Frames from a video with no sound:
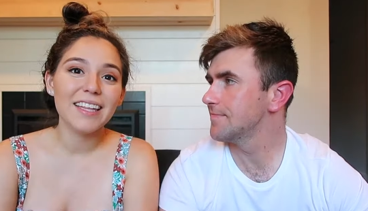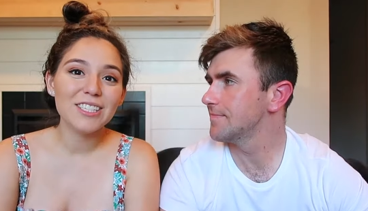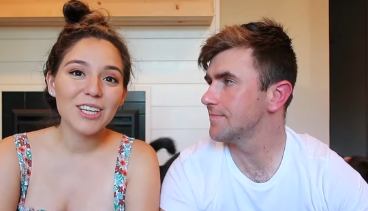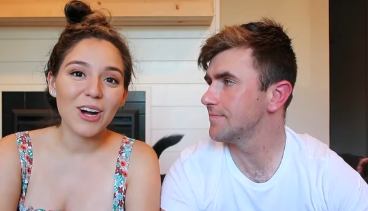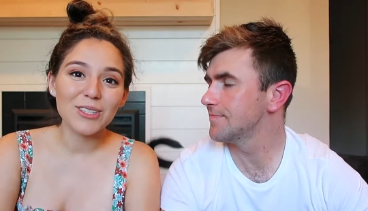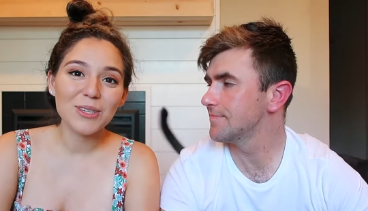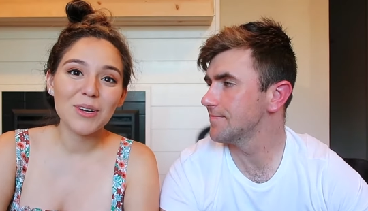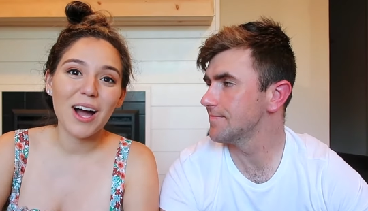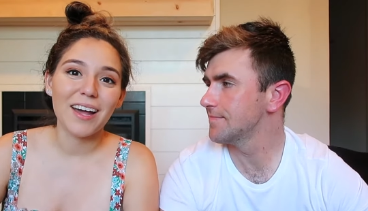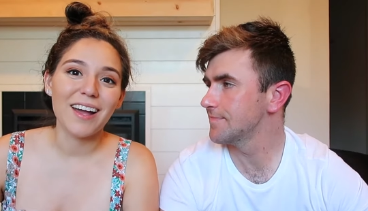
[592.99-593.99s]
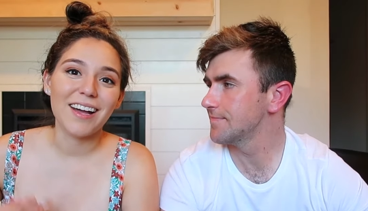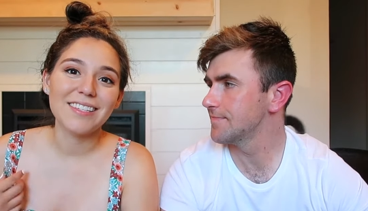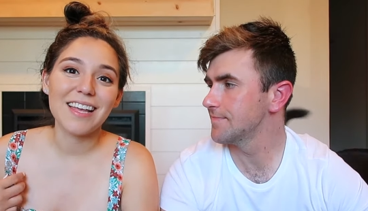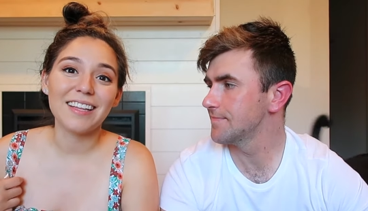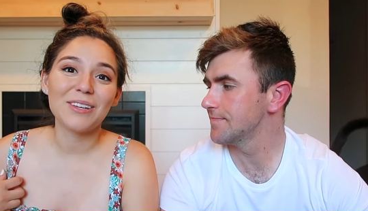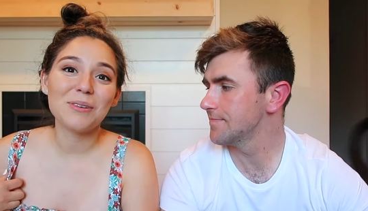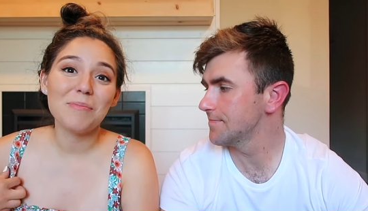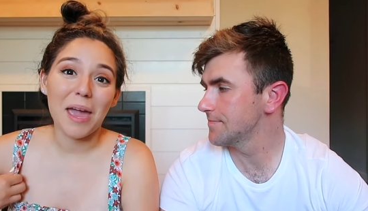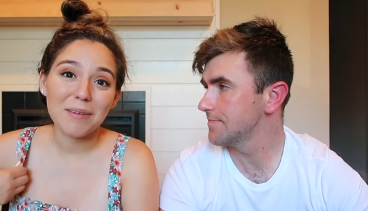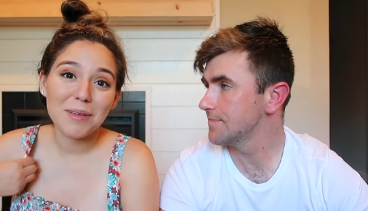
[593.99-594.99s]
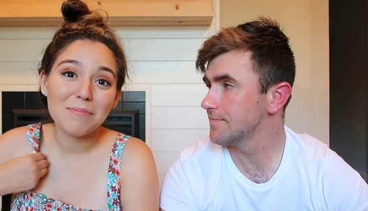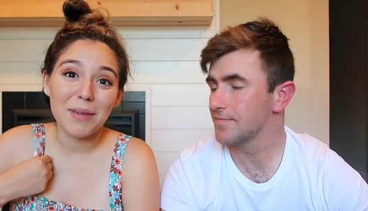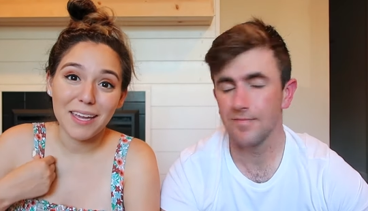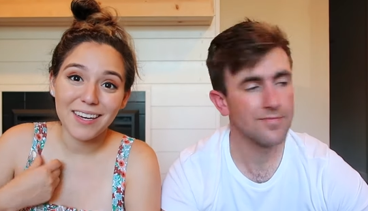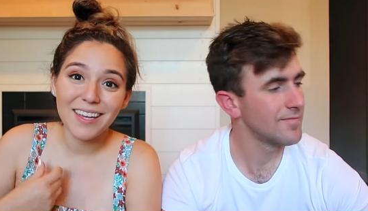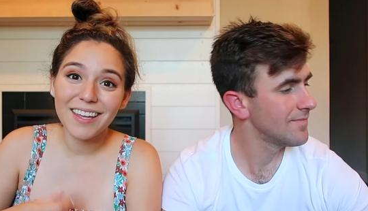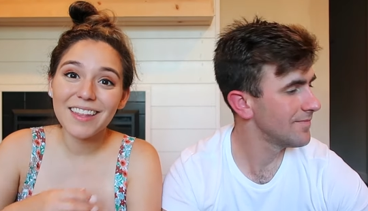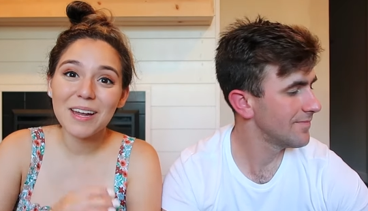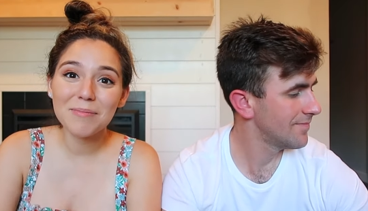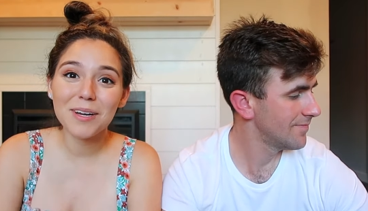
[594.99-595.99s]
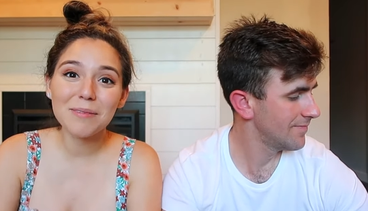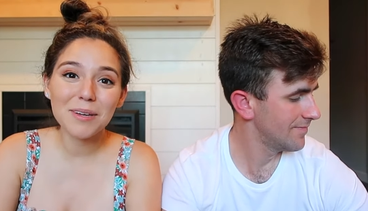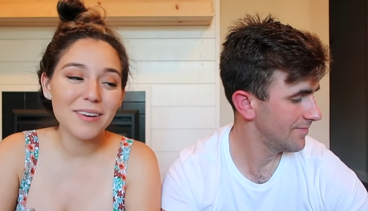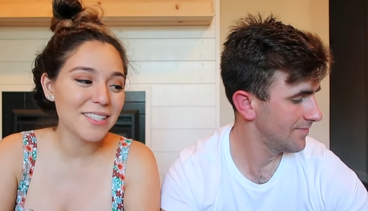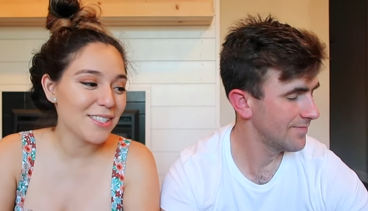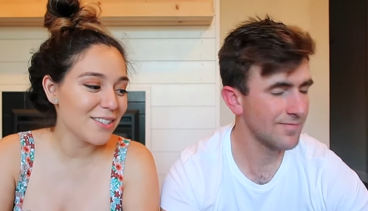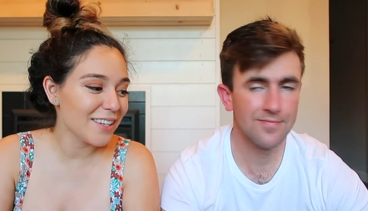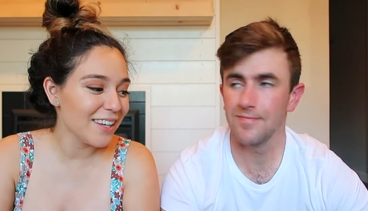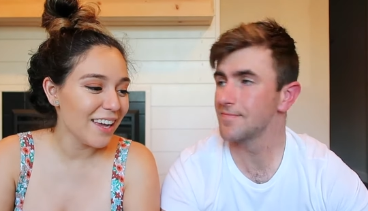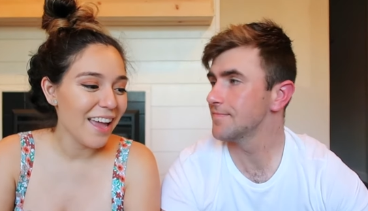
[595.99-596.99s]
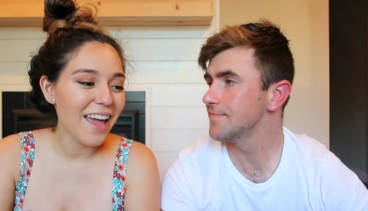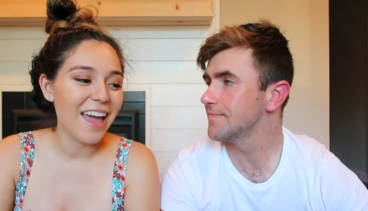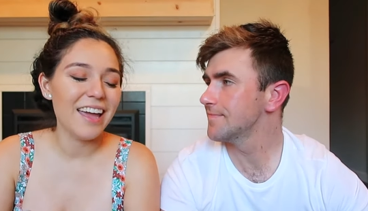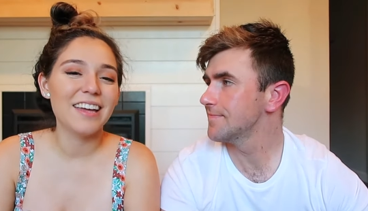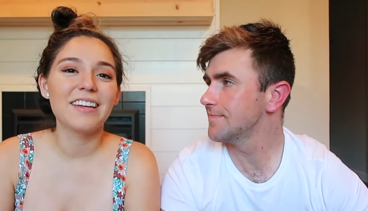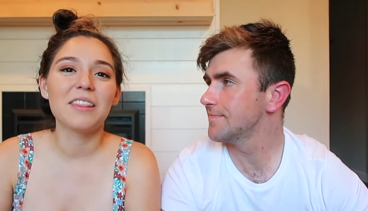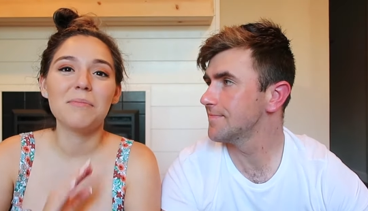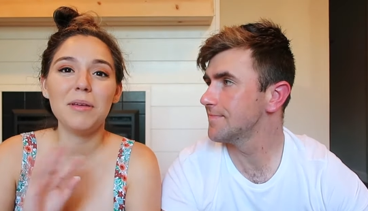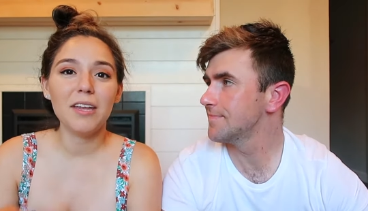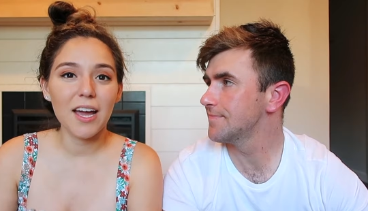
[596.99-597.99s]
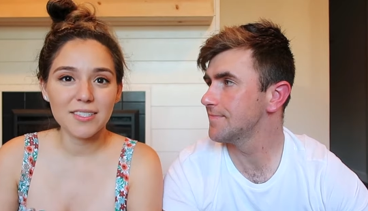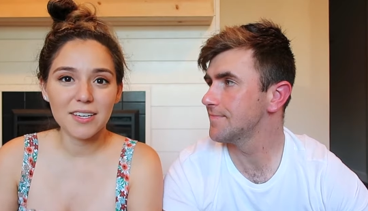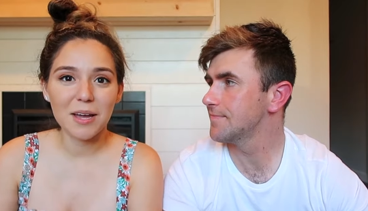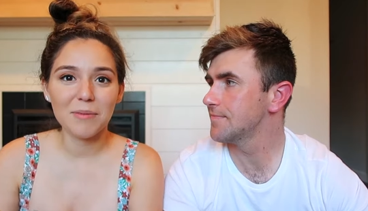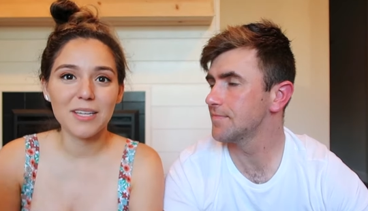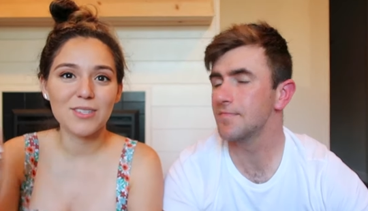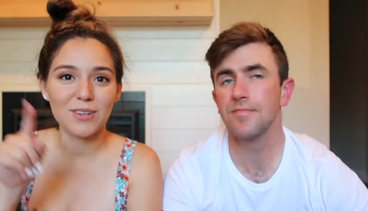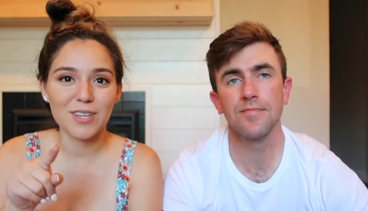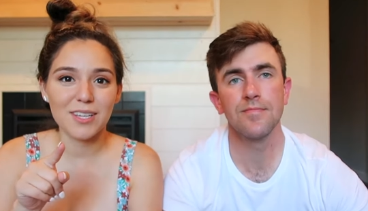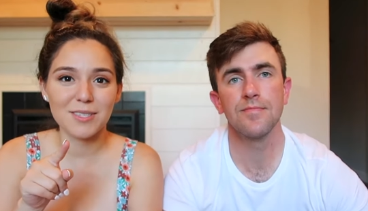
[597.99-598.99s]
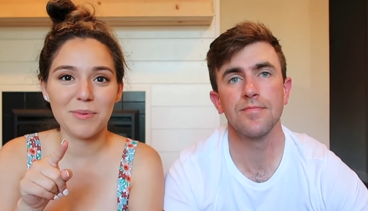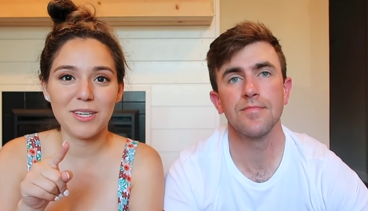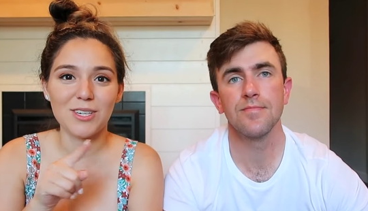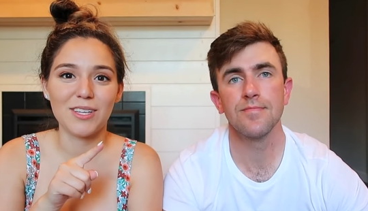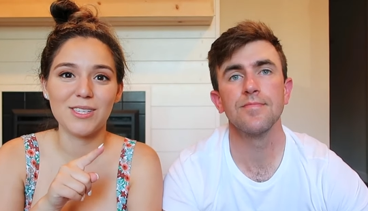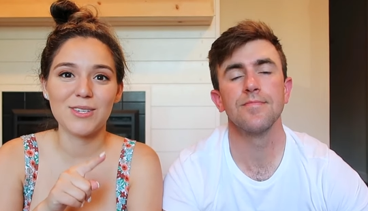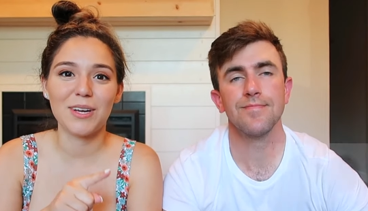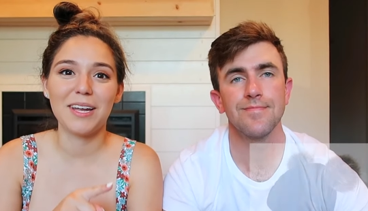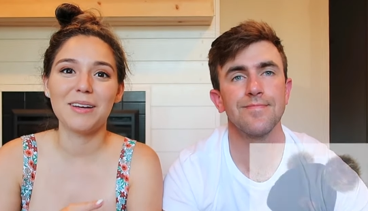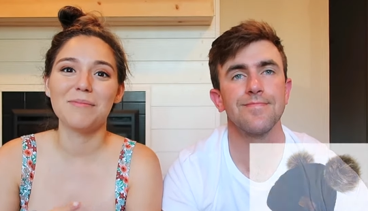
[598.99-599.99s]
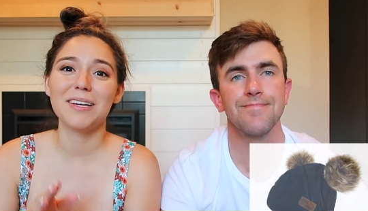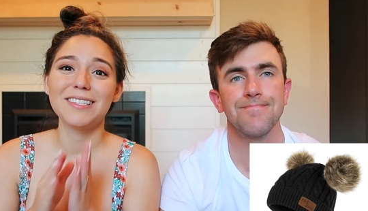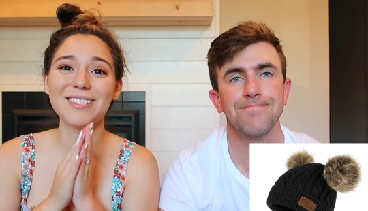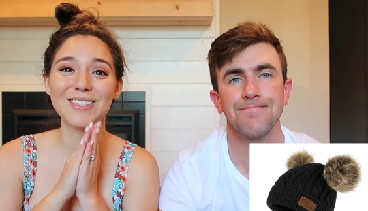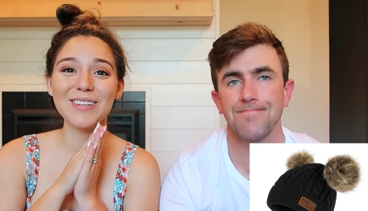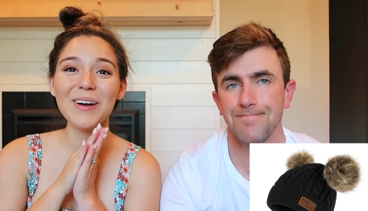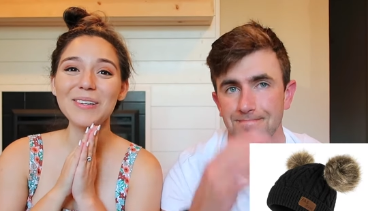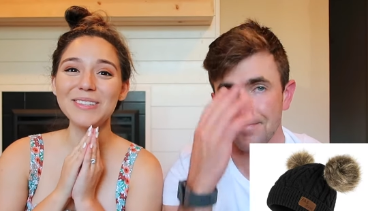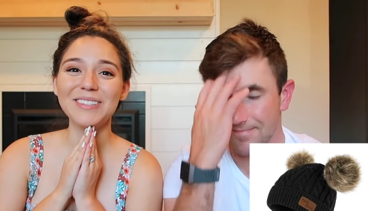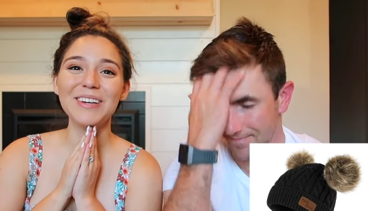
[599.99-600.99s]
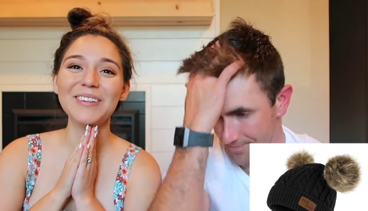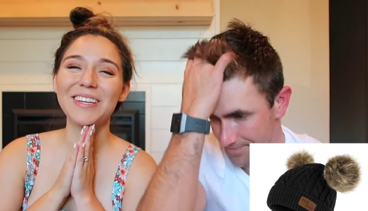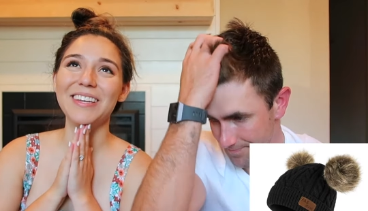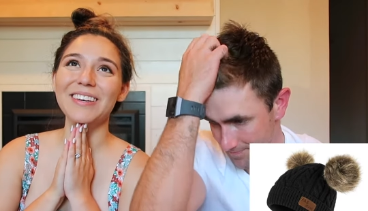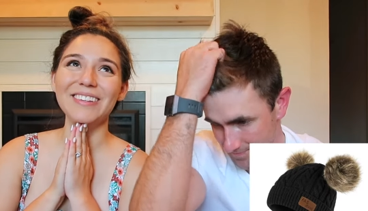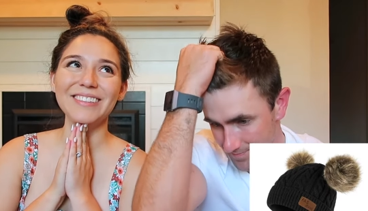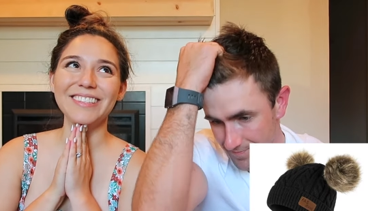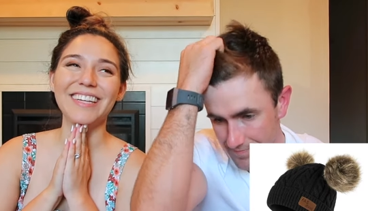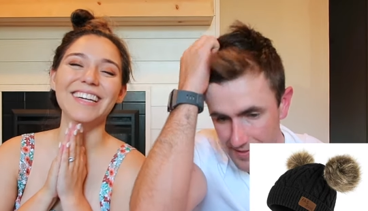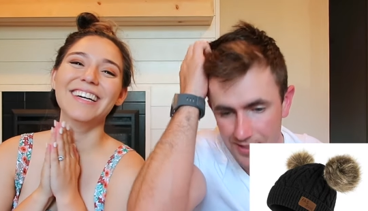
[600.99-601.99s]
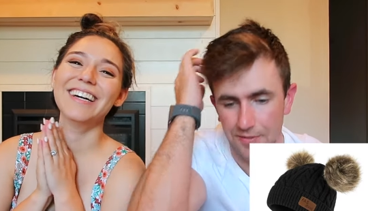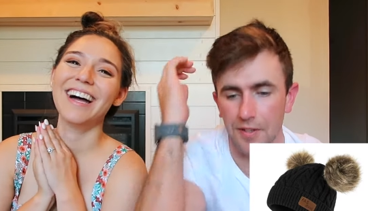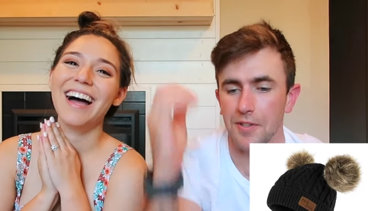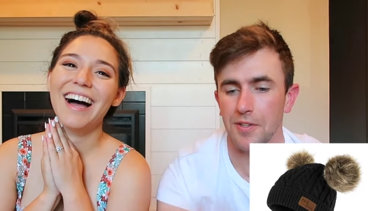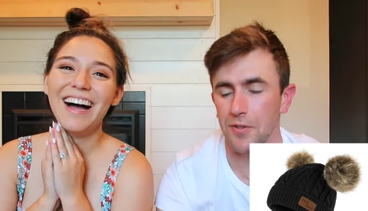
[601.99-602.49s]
Speaker 1: And then she also got us a little baby beanie that I put on my registry and the beanie hasn't come in so I'll toss a picture on the screen but it's so so cute very